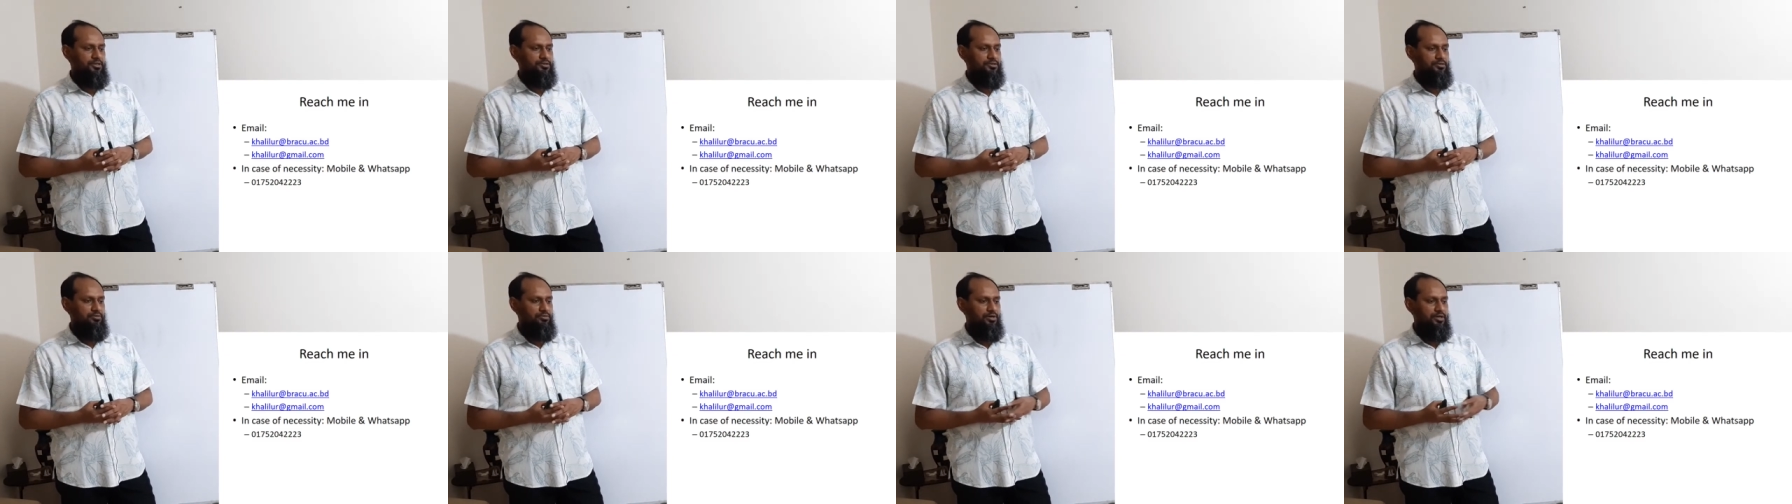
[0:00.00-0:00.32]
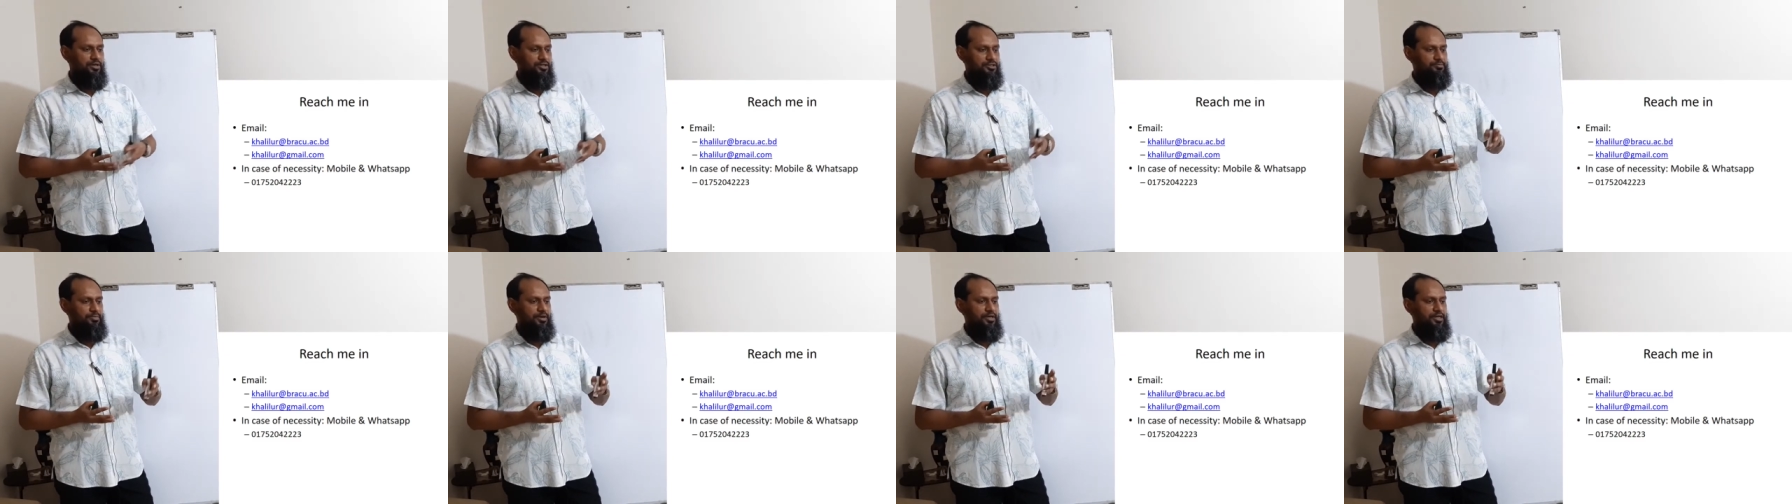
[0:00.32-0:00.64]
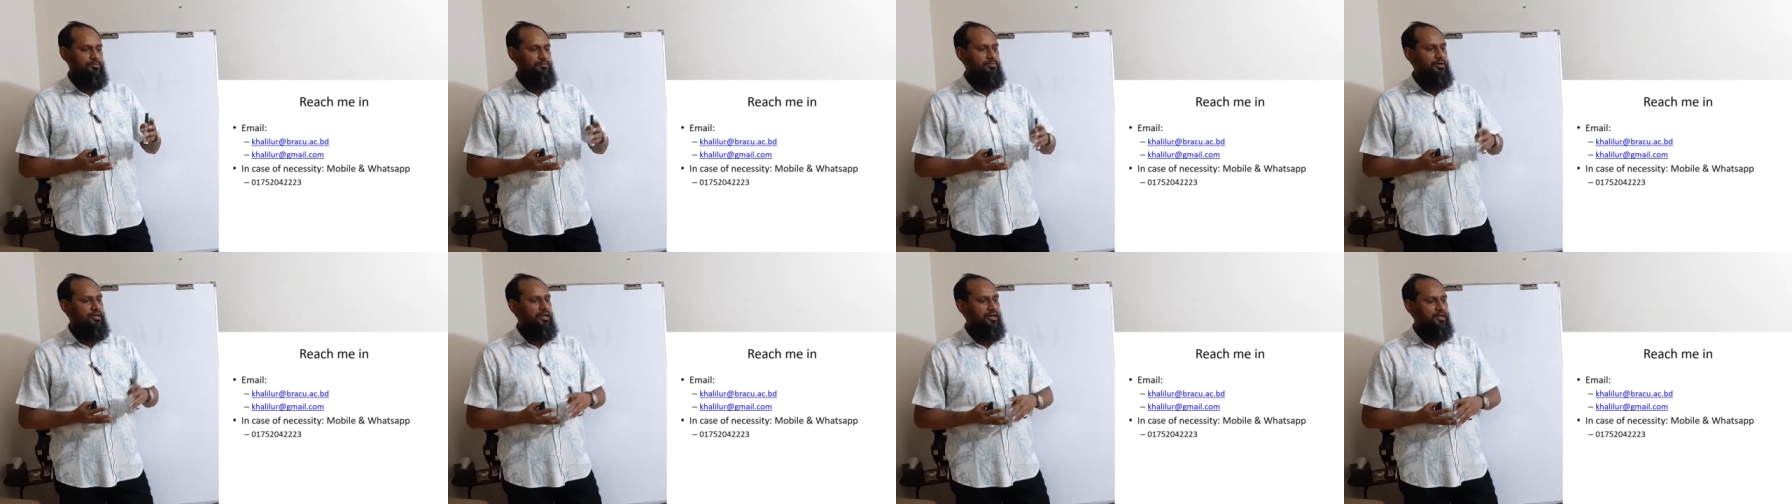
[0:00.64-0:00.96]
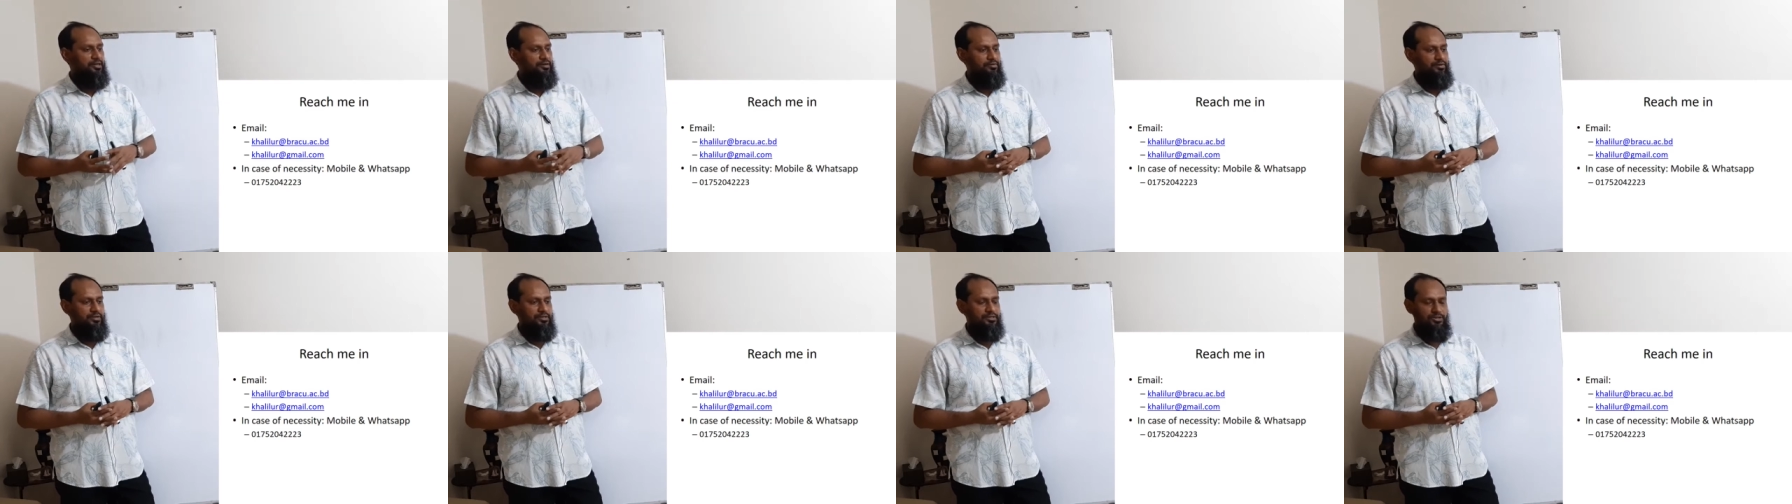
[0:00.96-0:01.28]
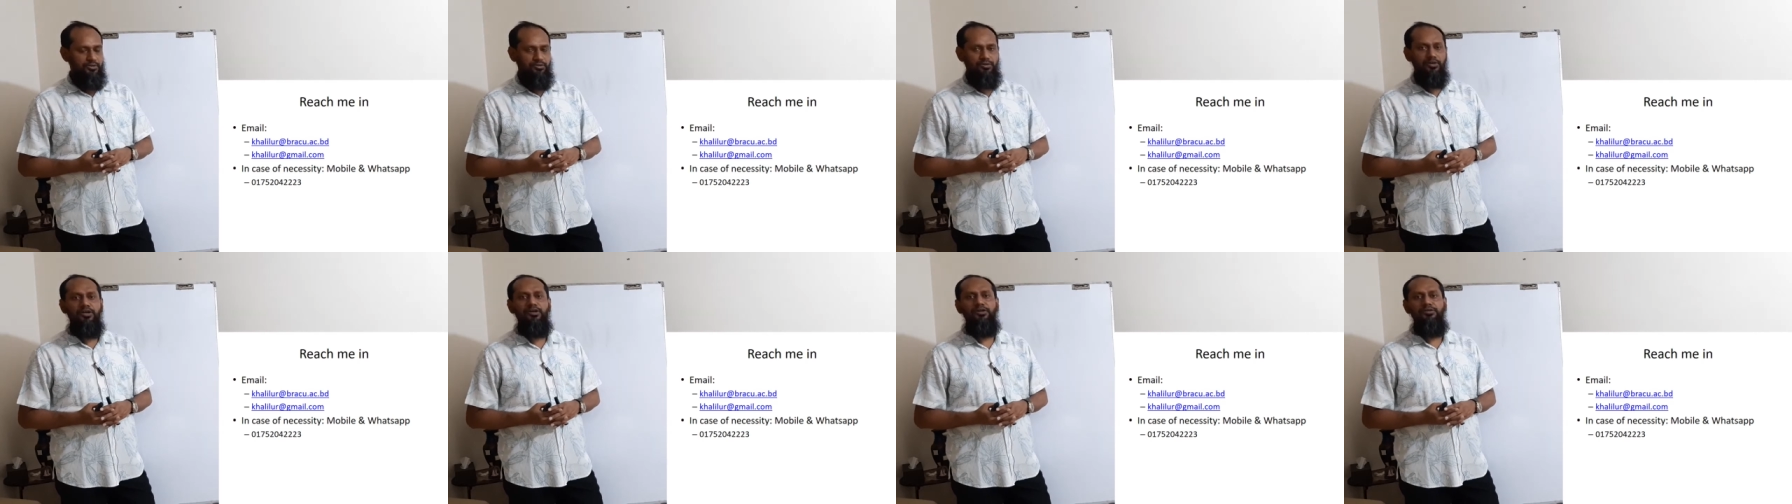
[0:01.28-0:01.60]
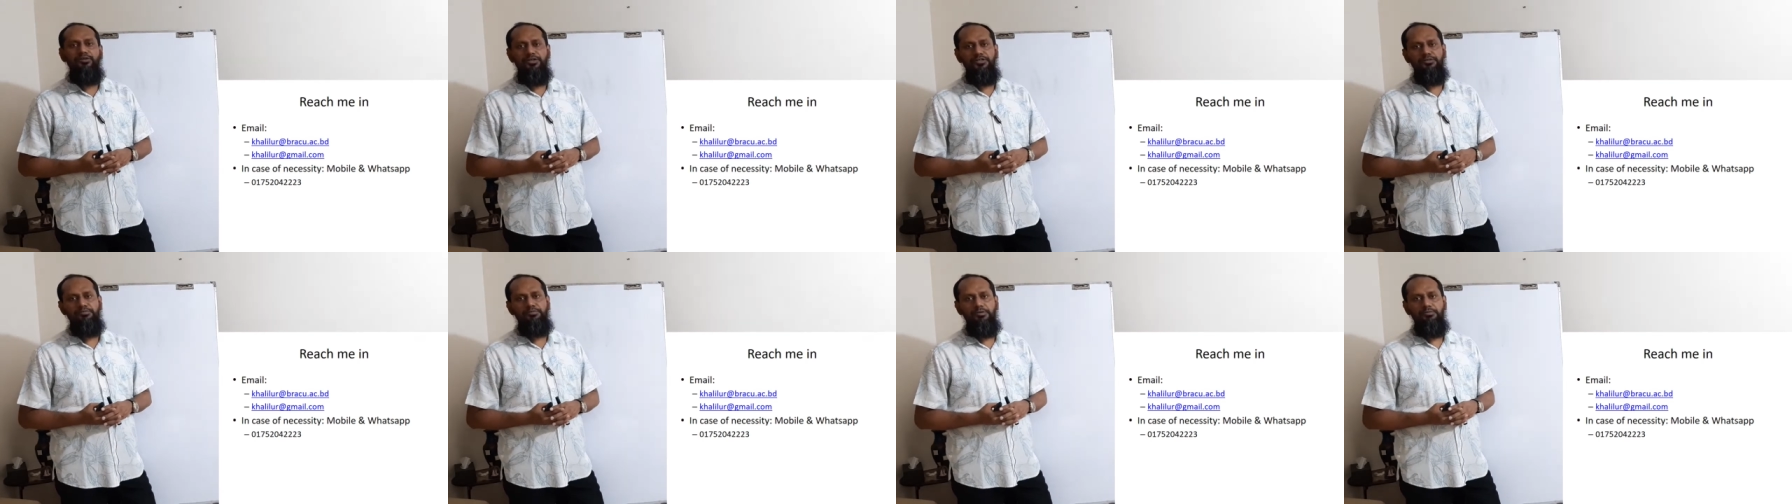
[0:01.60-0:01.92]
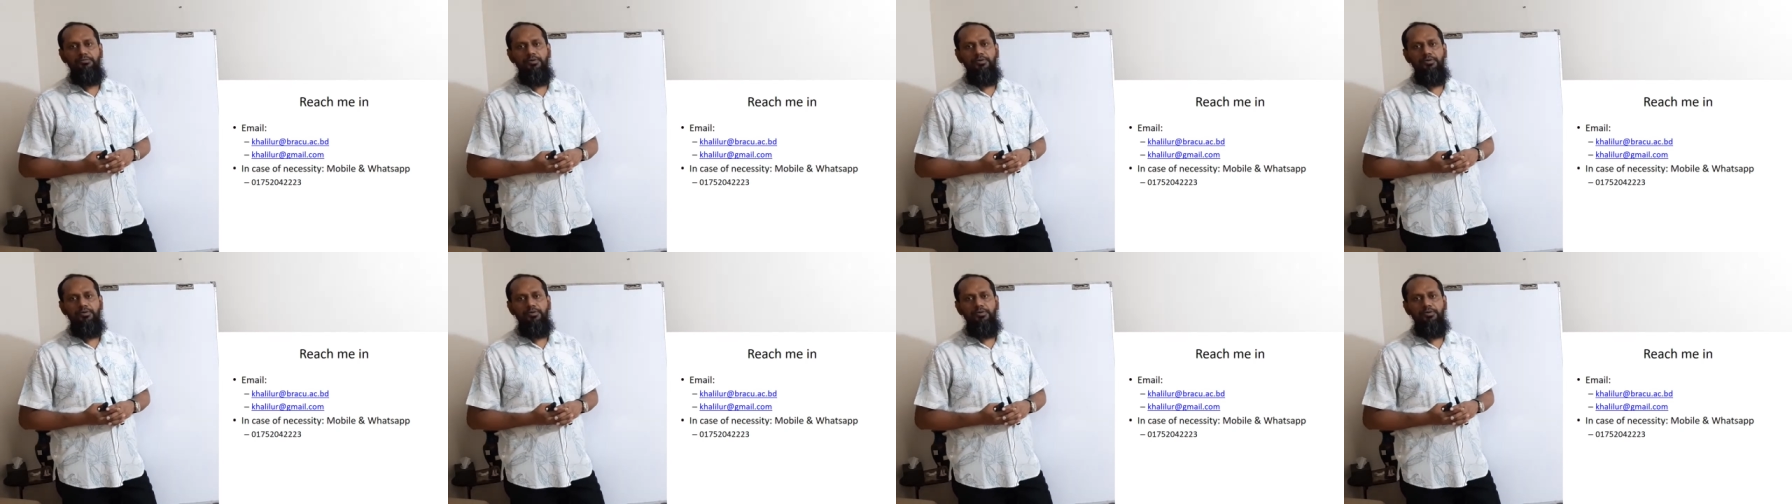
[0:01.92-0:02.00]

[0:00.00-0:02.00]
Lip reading: So one is my email address. You can reach me